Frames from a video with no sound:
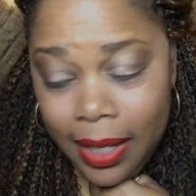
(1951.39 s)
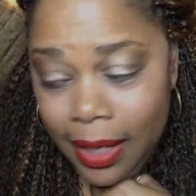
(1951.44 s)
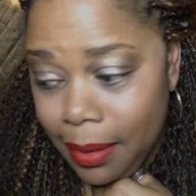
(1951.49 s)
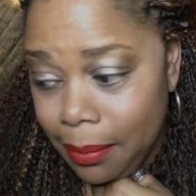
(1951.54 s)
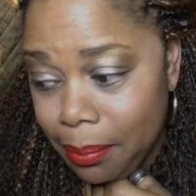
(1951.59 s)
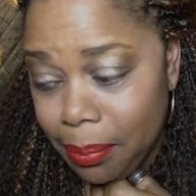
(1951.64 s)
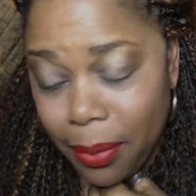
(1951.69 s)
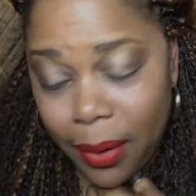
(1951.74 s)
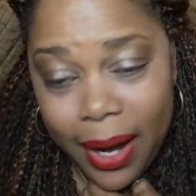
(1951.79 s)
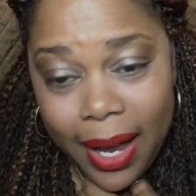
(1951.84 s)

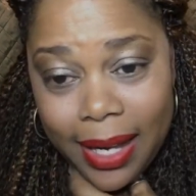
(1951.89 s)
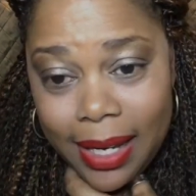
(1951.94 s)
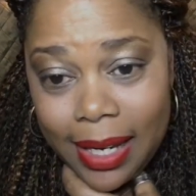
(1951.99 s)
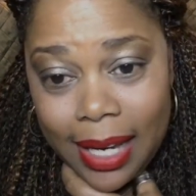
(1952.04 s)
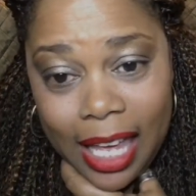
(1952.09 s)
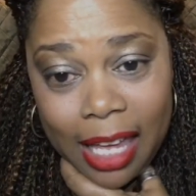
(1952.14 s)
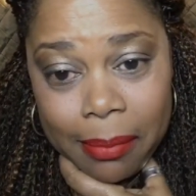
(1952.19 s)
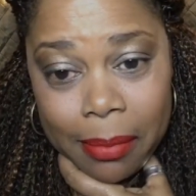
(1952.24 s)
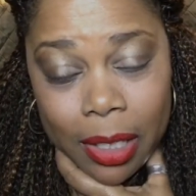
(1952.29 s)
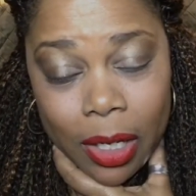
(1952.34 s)
Brad and
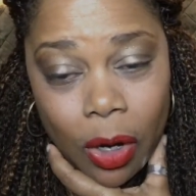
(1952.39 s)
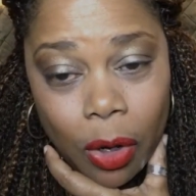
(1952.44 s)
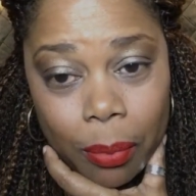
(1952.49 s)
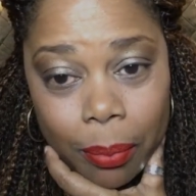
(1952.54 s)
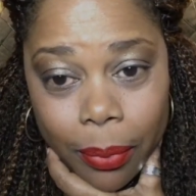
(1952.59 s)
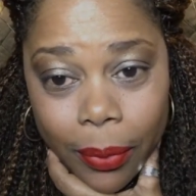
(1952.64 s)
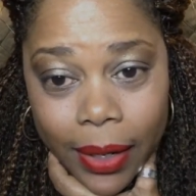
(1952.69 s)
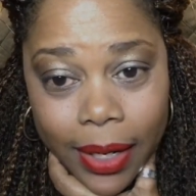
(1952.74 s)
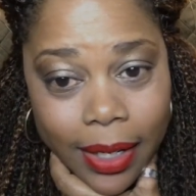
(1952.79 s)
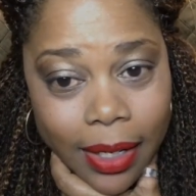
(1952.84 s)
Amy gonna
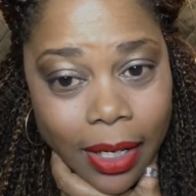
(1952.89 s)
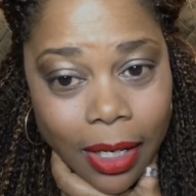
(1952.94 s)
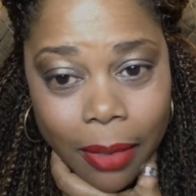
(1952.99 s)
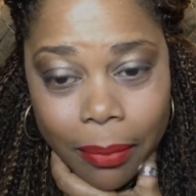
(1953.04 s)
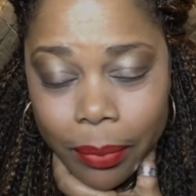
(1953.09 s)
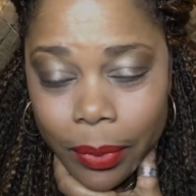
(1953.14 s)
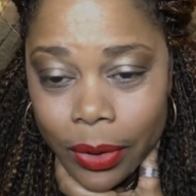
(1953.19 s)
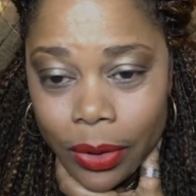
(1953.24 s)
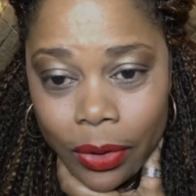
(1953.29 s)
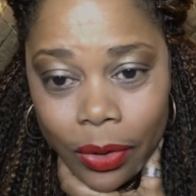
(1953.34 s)
break
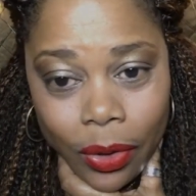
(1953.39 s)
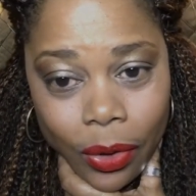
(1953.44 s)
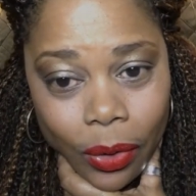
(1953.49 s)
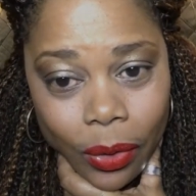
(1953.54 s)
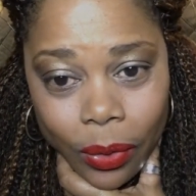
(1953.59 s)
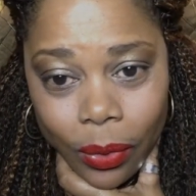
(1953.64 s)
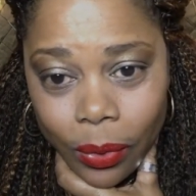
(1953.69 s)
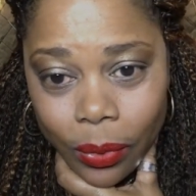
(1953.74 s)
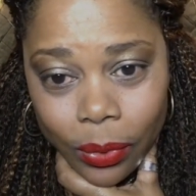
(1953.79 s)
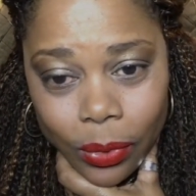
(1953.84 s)
up, but
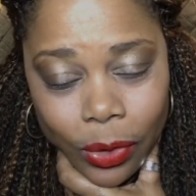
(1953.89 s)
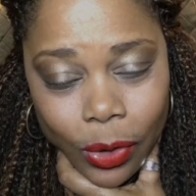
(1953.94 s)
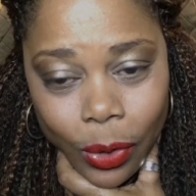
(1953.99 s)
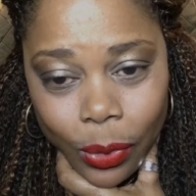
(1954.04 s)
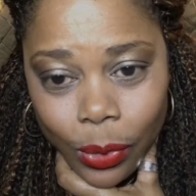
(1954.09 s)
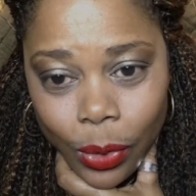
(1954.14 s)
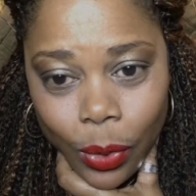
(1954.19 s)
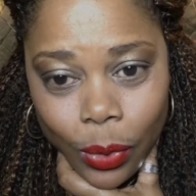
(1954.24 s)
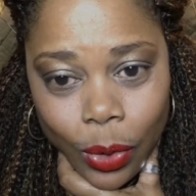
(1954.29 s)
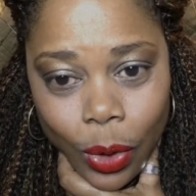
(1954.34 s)
no, no,
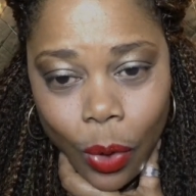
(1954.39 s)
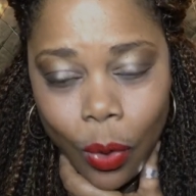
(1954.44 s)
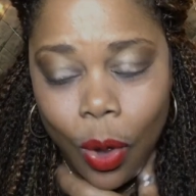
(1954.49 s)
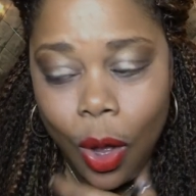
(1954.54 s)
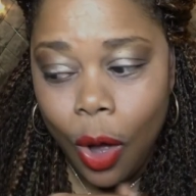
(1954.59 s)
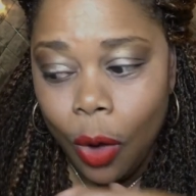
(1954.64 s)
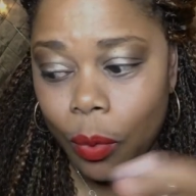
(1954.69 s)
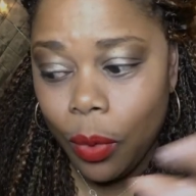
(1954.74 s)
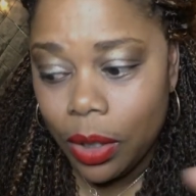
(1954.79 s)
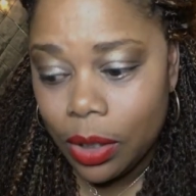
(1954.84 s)
no, no.
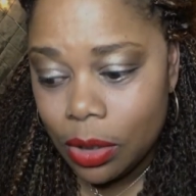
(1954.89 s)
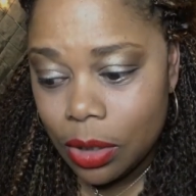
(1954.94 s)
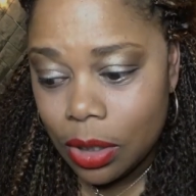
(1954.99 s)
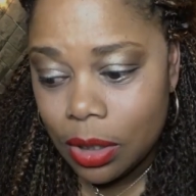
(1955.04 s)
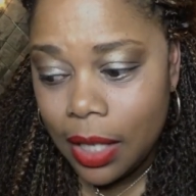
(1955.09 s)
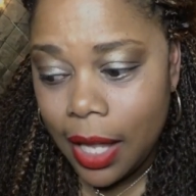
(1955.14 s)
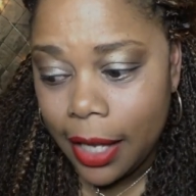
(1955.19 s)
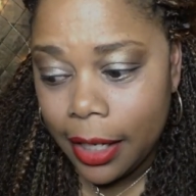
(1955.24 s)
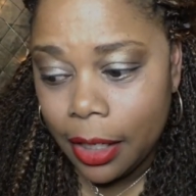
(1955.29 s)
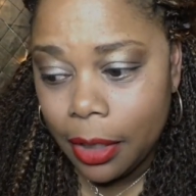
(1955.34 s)
What
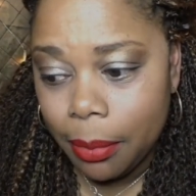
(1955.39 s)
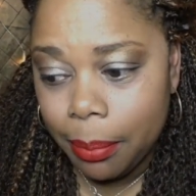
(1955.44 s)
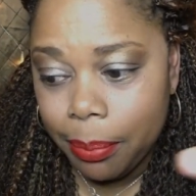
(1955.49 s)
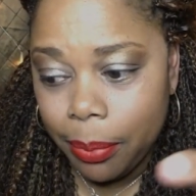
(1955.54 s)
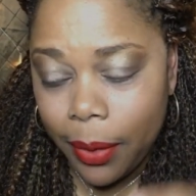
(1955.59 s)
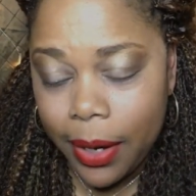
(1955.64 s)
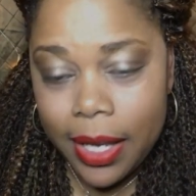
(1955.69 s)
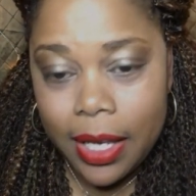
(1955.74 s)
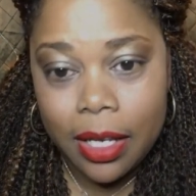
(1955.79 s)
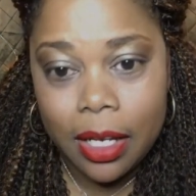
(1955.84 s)
looked like a
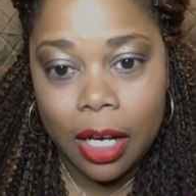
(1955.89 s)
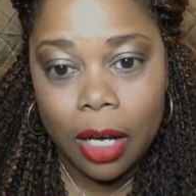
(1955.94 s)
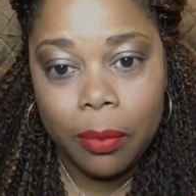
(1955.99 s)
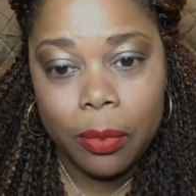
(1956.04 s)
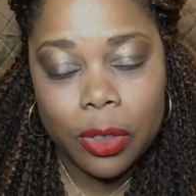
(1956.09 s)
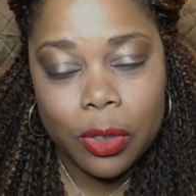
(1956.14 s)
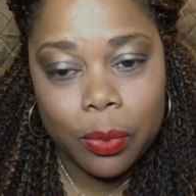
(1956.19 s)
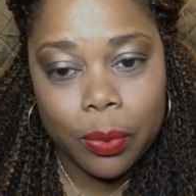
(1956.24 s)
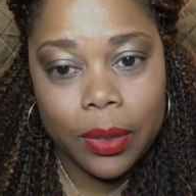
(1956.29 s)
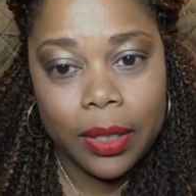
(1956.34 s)
breakup
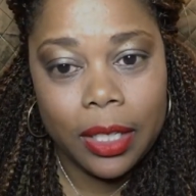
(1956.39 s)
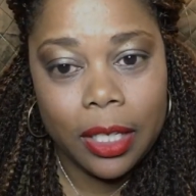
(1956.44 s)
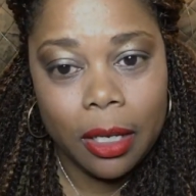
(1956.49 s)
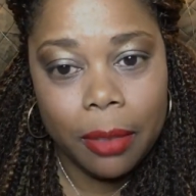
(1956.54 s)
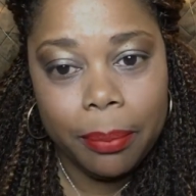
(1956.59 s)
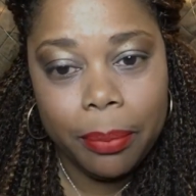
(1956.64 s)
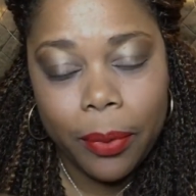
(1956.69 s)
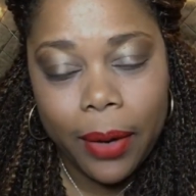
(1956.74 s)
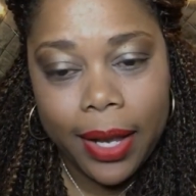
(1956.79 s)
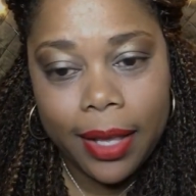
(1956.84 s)
was really a
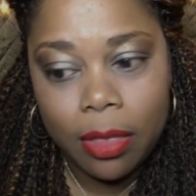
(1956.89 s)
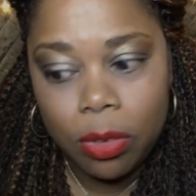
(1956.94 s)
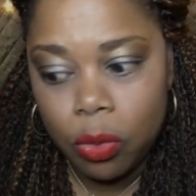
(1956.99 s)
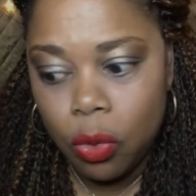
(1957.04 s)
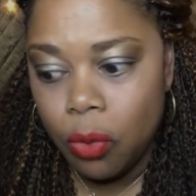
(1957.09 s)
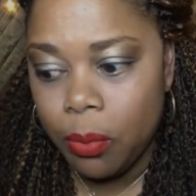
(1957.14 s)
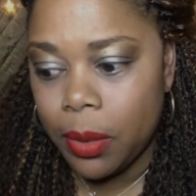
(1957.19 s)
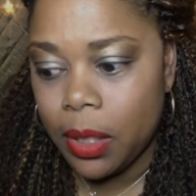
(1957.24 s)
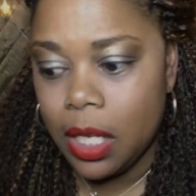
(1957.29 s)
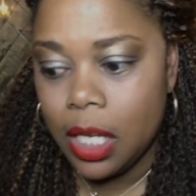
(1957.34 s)

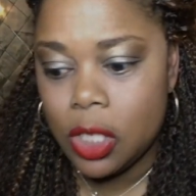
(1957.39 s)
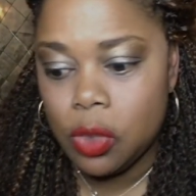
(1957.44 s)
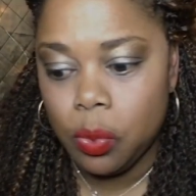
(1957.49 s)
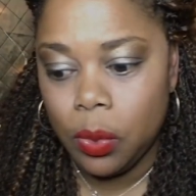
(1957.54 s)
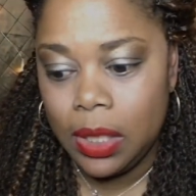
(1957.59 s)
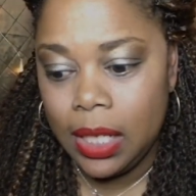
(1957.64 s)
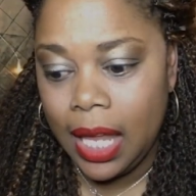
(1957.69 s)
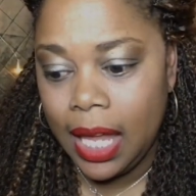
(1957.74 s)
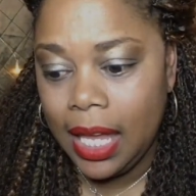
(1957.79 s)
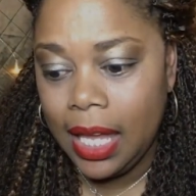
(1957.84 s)
breakthrough, because
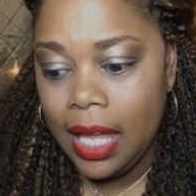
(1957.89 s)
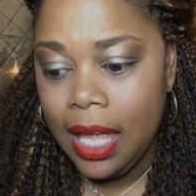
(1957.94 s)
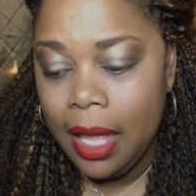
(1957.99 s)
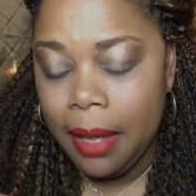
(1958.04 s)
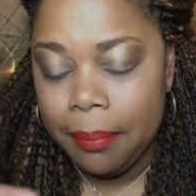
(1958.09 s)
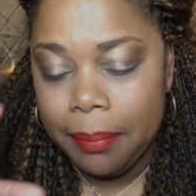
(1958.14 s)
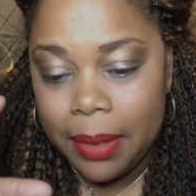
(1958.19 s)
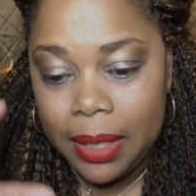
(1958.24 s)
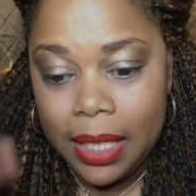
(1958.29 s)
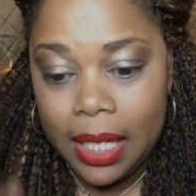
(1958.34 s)
when they
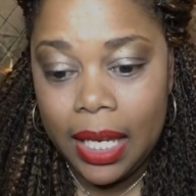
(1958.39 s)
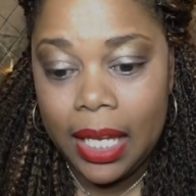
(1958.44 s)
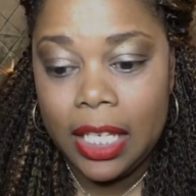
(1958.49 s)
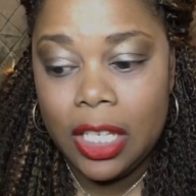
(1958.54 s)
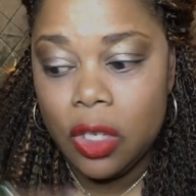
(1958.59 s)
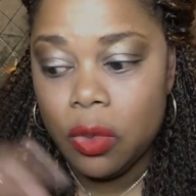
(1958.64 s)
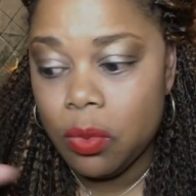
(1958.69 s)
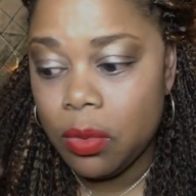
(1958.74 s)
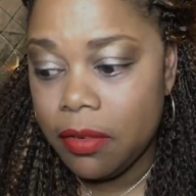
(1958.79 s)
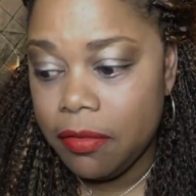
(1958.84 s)
began
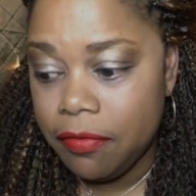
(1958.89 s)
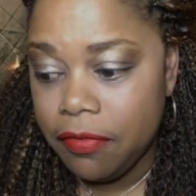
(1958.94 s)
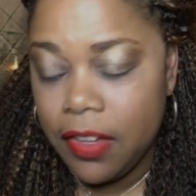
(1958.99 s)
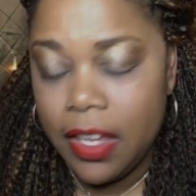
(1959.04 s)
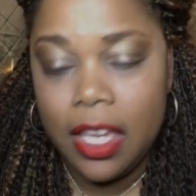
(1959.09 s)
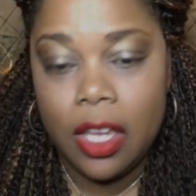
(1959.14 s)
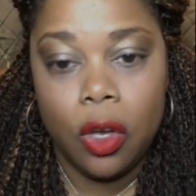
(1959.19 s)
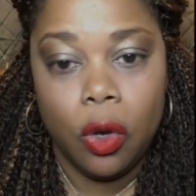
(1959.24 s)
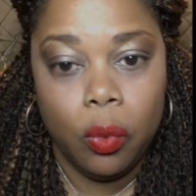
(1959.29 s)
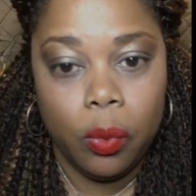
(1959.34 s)
to
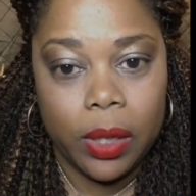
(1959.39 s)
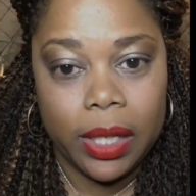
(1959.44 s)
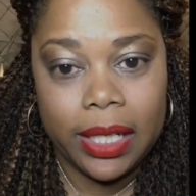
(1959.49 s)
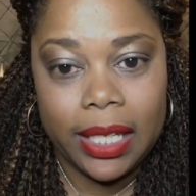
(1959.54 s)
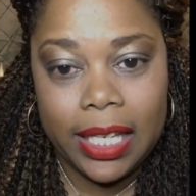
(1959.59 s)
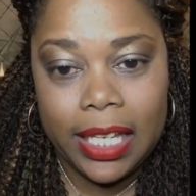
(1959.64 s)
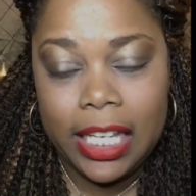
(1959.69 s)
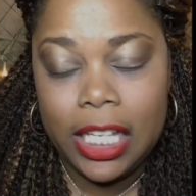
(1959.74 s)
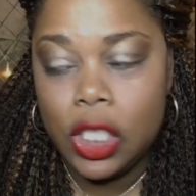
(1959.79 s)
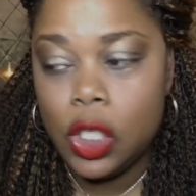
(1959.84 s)
reveal what
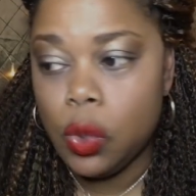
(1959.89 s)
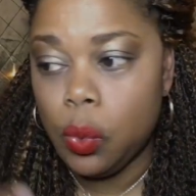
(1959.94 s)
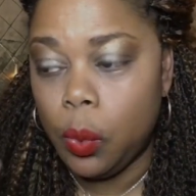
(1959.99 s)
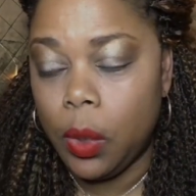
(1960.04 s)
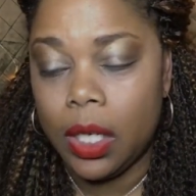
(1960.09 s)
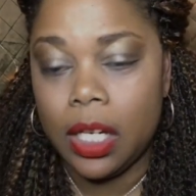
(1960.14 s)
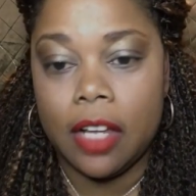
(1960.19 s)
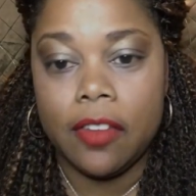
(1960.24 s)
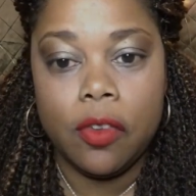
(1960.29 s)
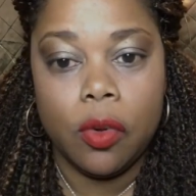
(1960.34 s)
each
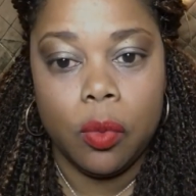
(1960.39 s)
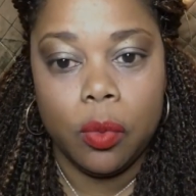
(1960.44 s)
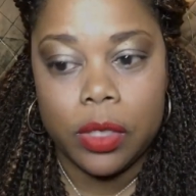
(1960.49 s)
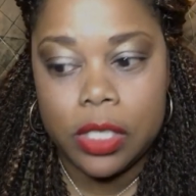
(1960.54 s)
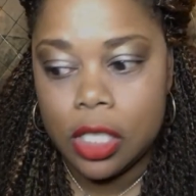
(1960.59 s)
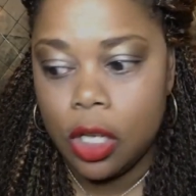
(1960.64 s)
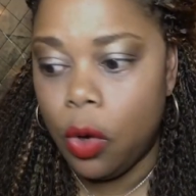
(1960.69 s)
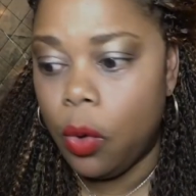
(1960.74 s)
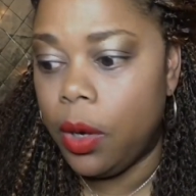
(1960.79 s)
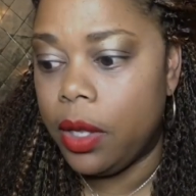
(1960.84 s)
one of them
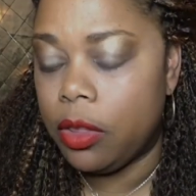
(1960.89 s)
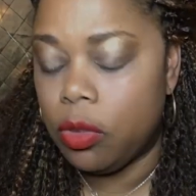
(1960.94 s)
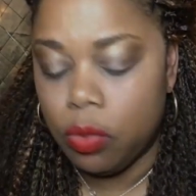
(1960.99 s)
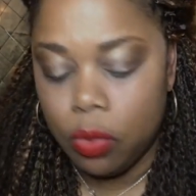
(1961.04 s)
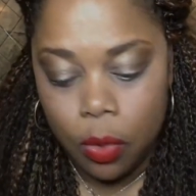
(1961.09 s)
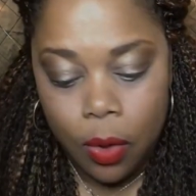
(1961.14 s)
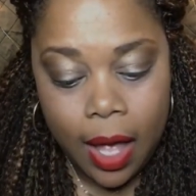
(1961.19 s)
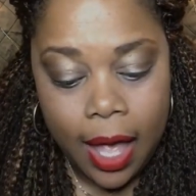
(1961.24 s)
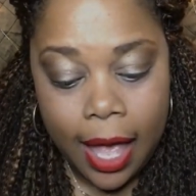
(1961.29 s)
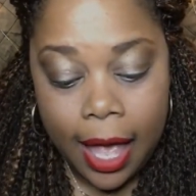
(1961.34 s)
was going
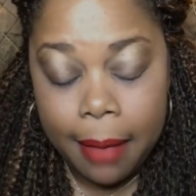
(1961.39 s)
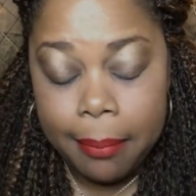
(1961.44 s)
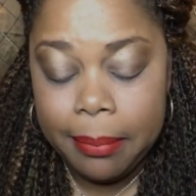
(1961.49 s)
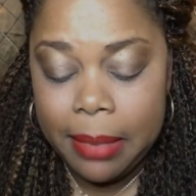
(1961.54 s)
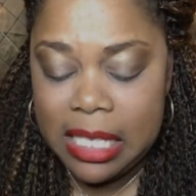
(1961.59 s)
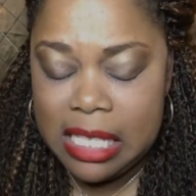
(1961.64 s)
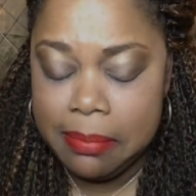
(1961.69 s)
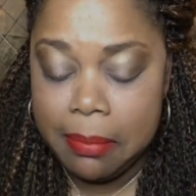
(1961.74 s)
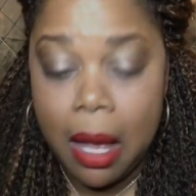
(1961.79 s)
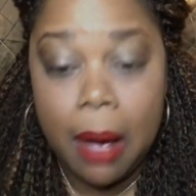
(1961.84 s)
through, I
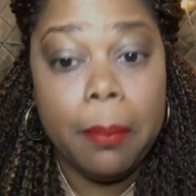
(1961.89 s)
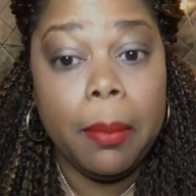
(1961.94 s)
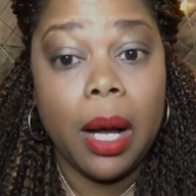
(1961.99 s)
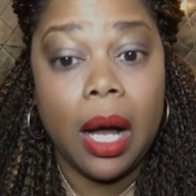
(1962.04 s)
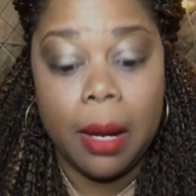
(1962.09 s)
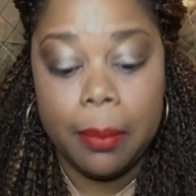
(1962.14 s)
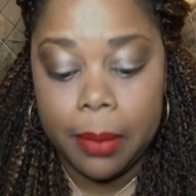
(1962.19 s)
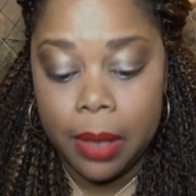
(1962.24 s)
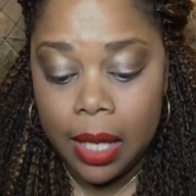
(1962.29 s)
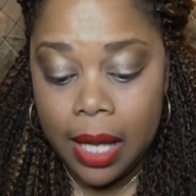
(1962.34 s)
miss my
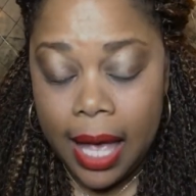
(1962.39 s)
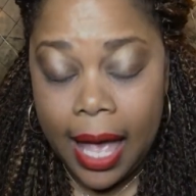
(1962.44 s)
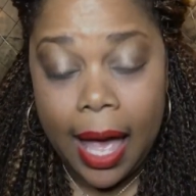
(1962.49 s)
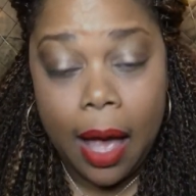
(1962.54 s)
mama.